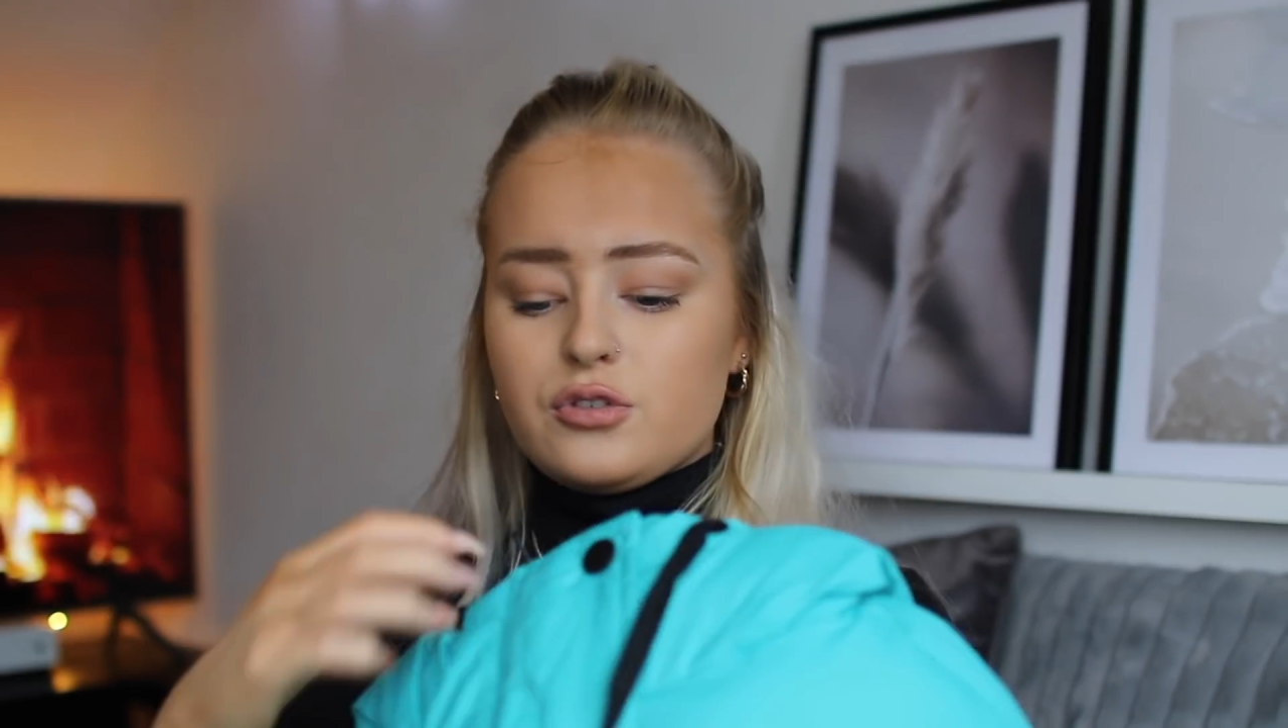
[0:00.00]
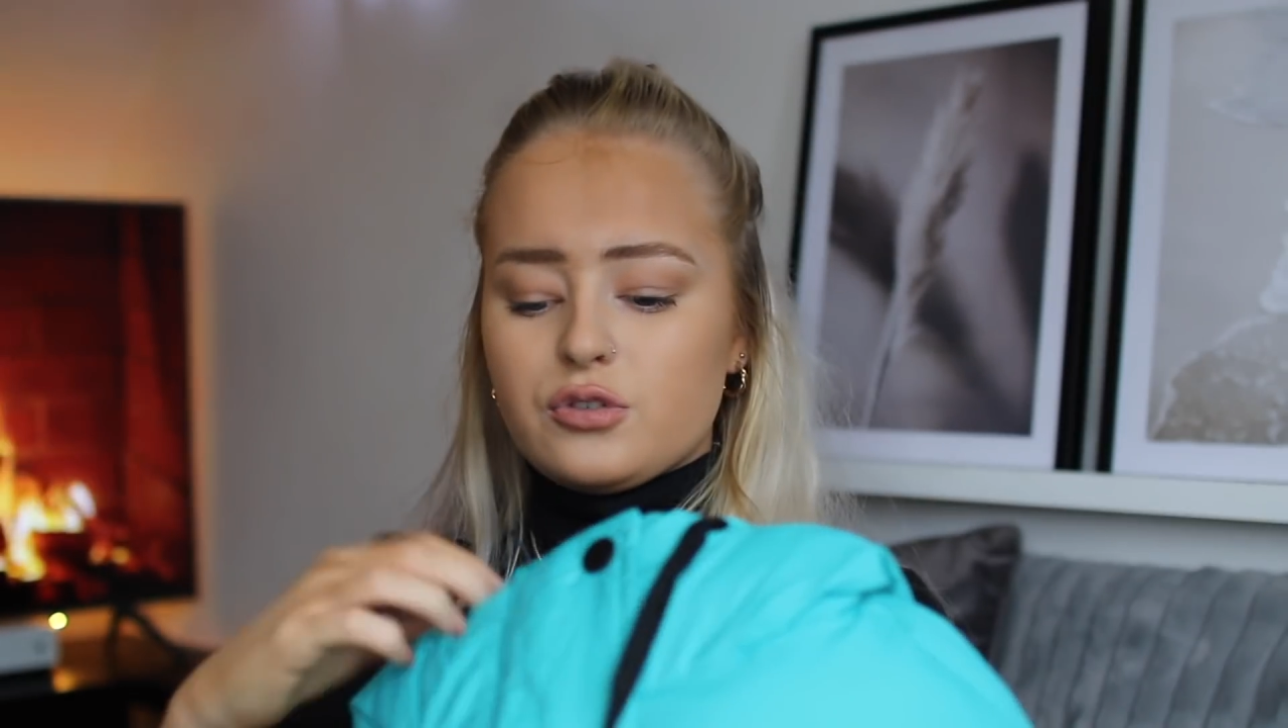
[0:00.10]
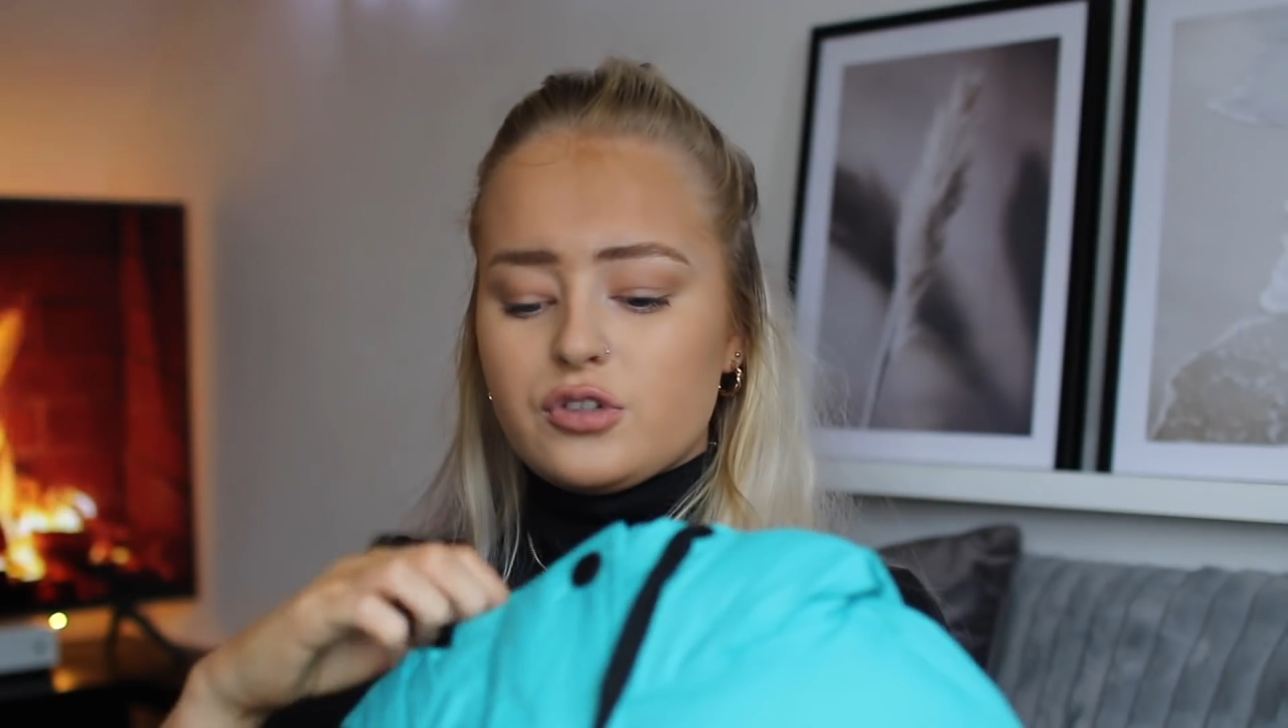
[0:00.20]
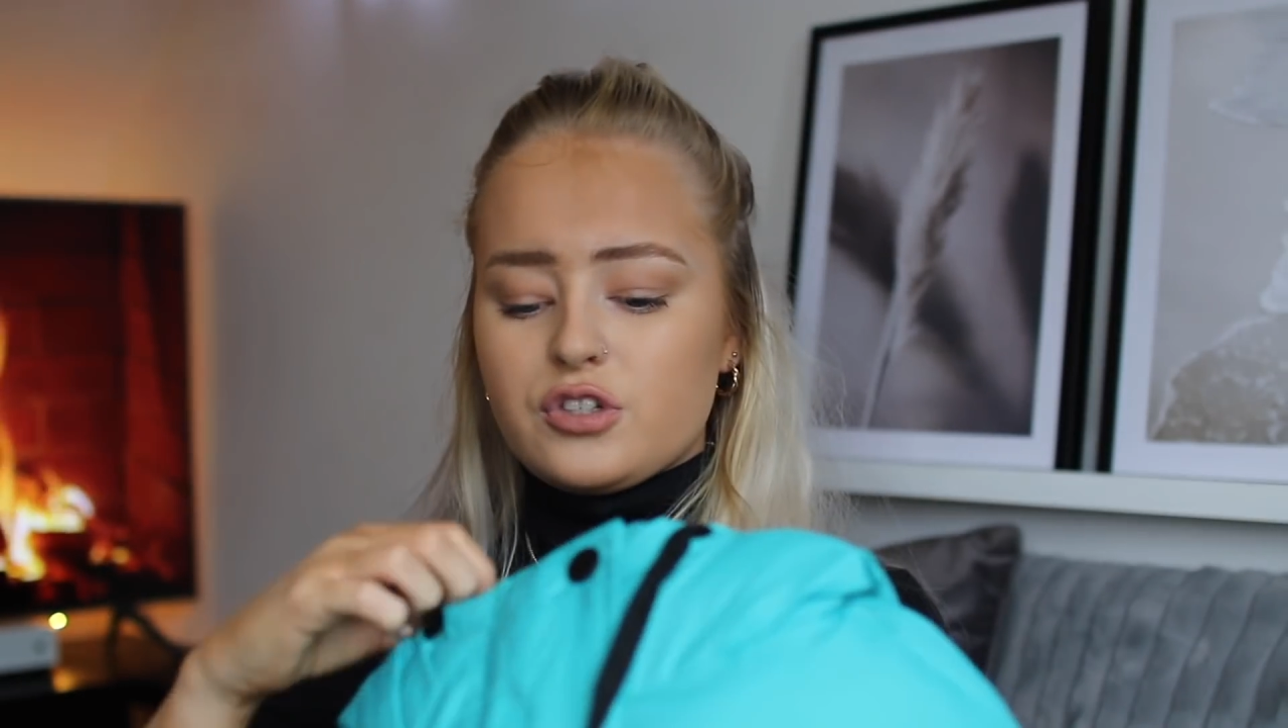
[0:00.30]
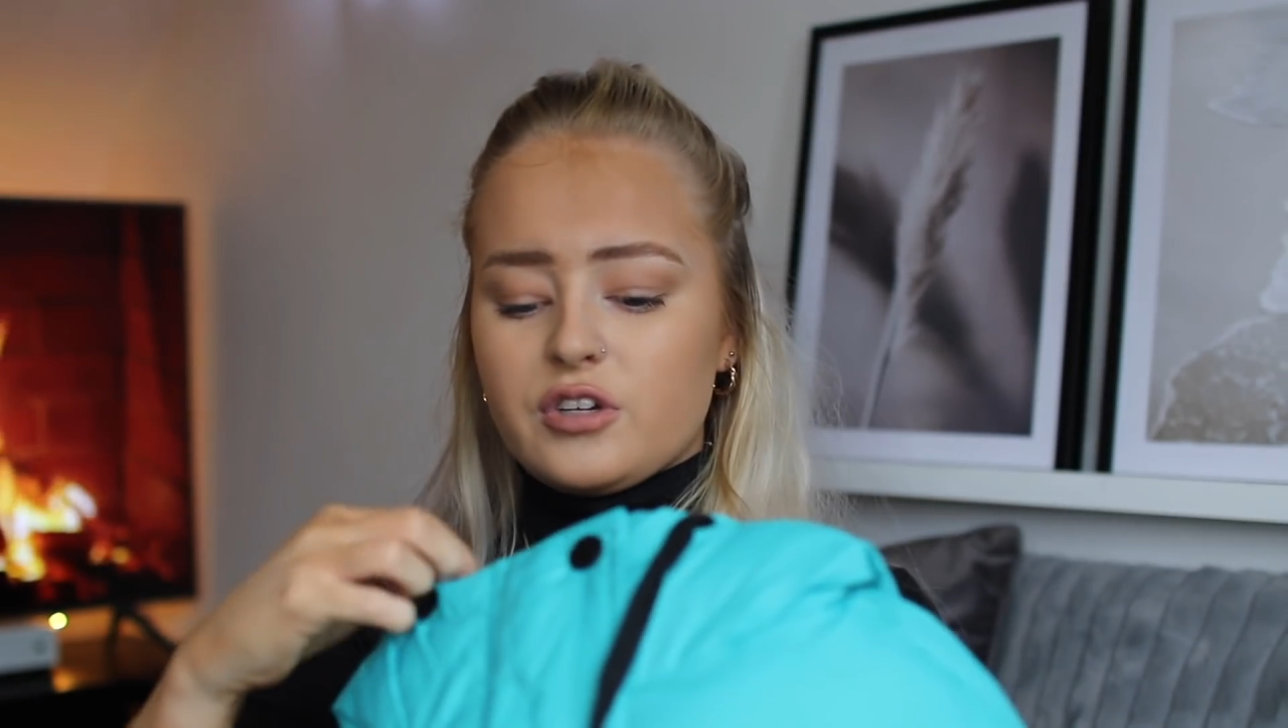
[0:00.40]

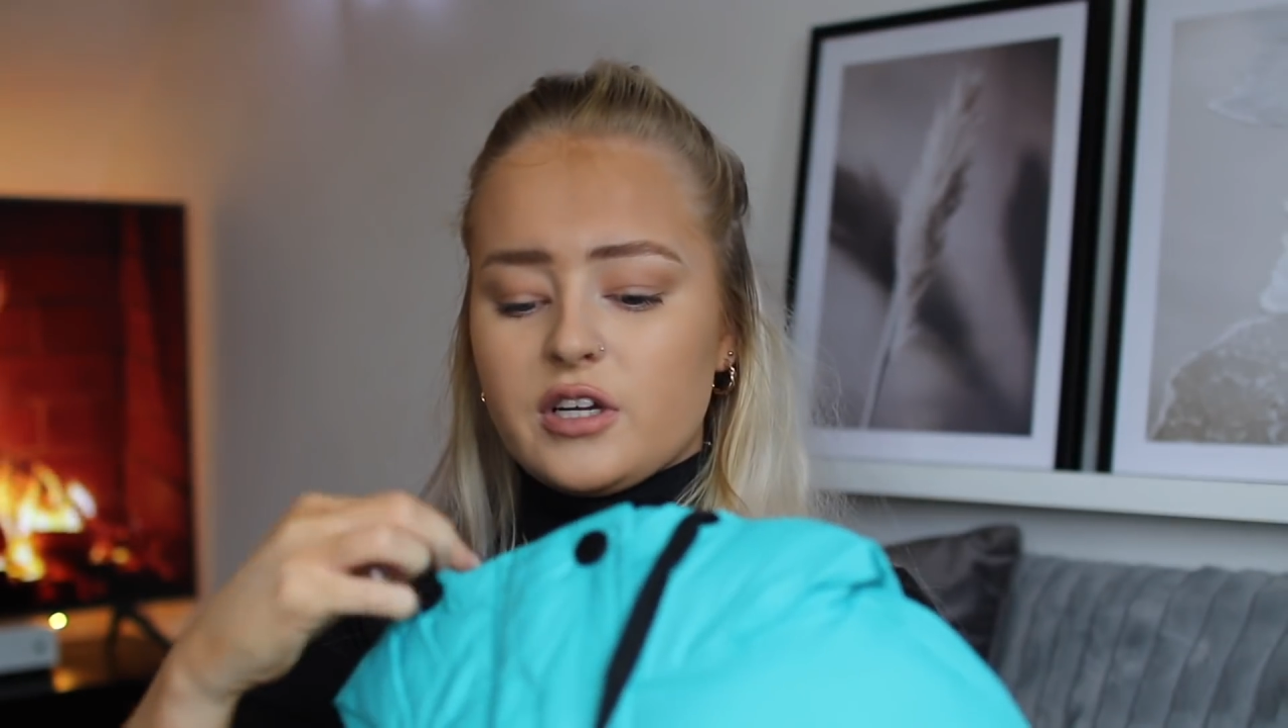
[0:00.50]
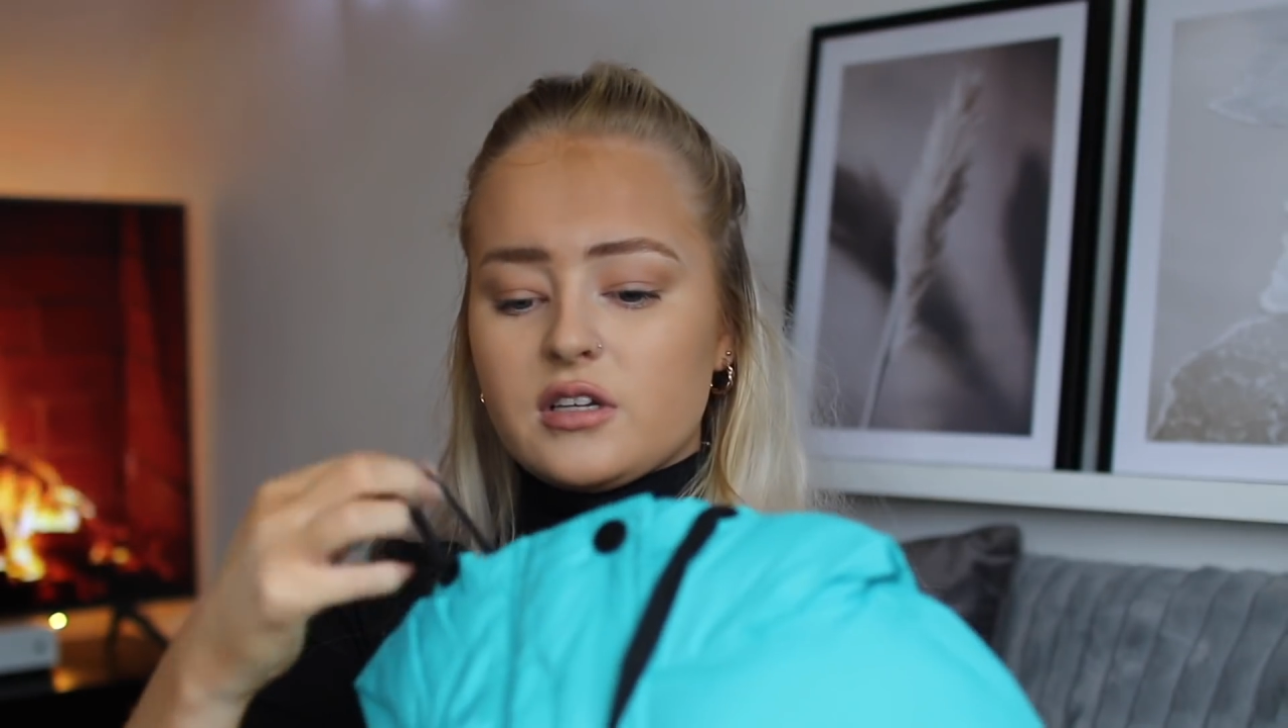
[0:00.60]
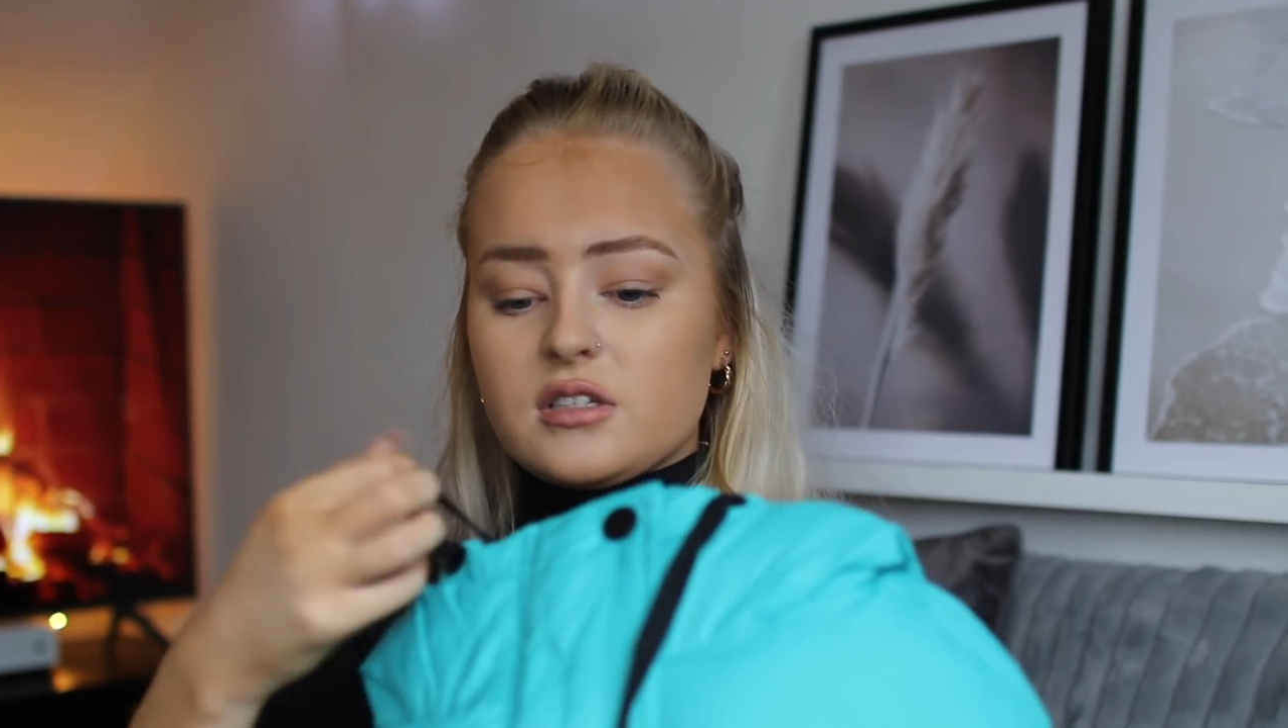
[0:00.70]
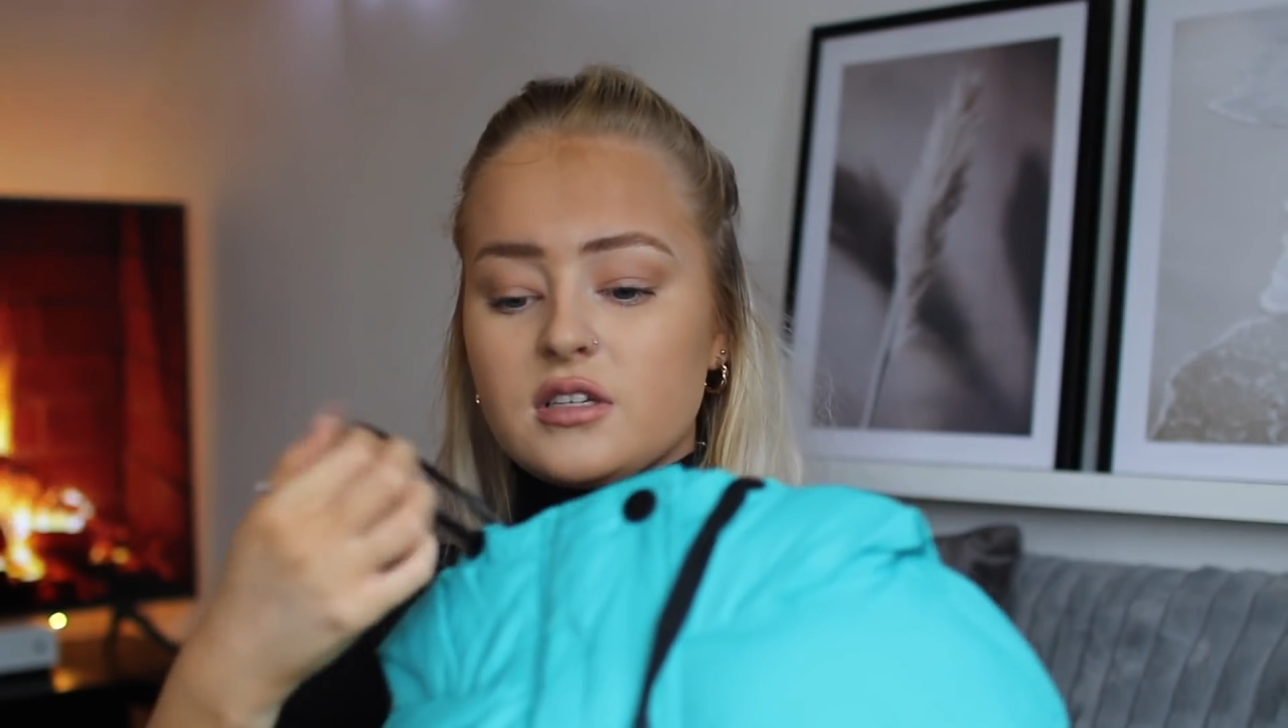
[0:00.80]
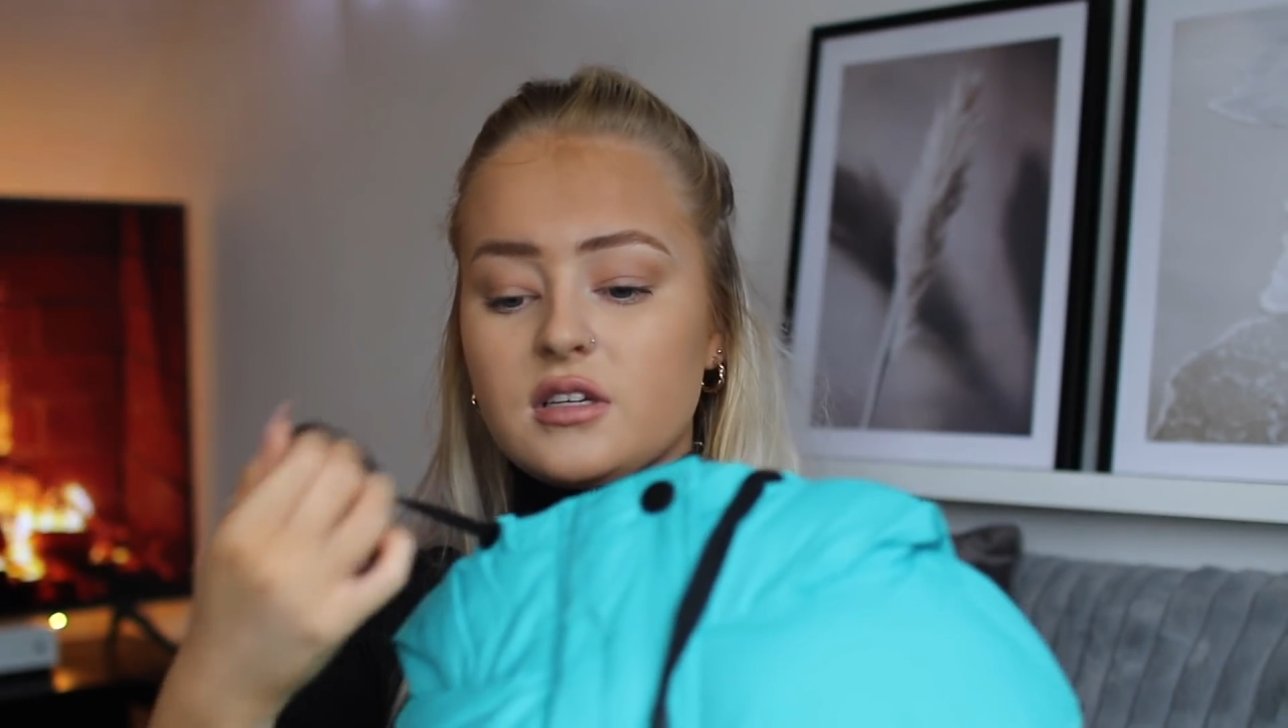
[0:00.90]

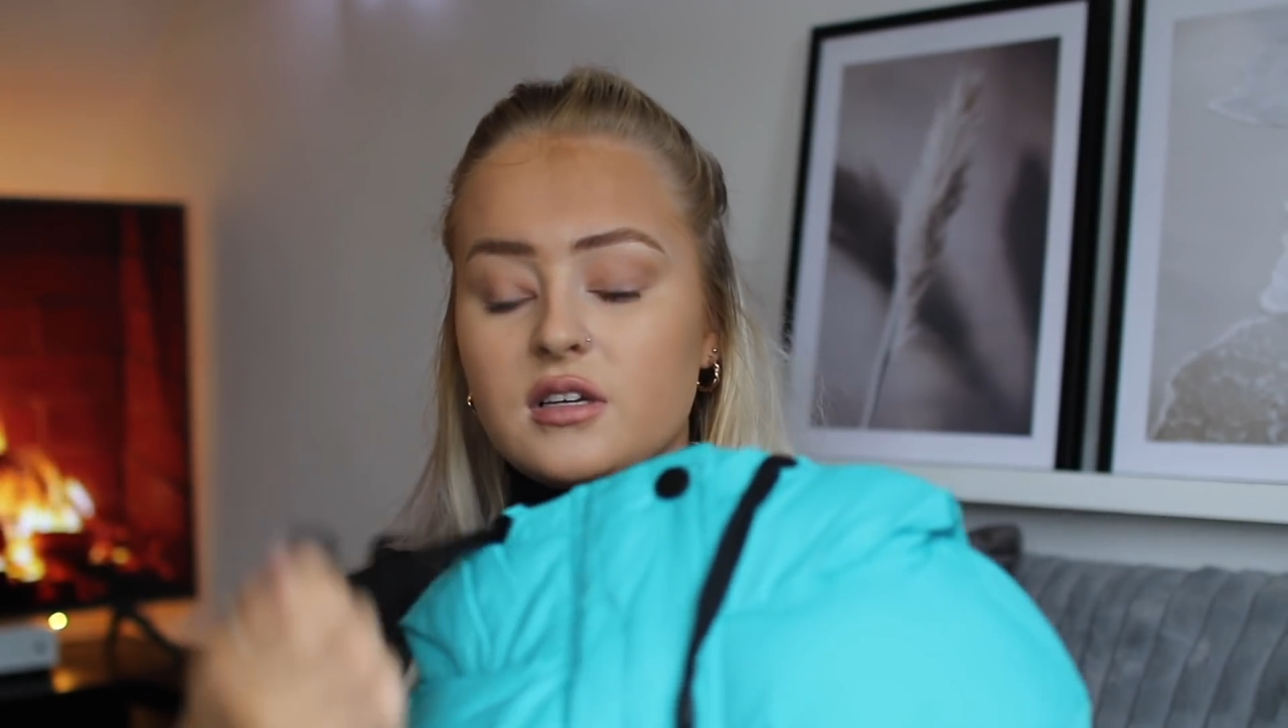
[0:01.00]
drawstrings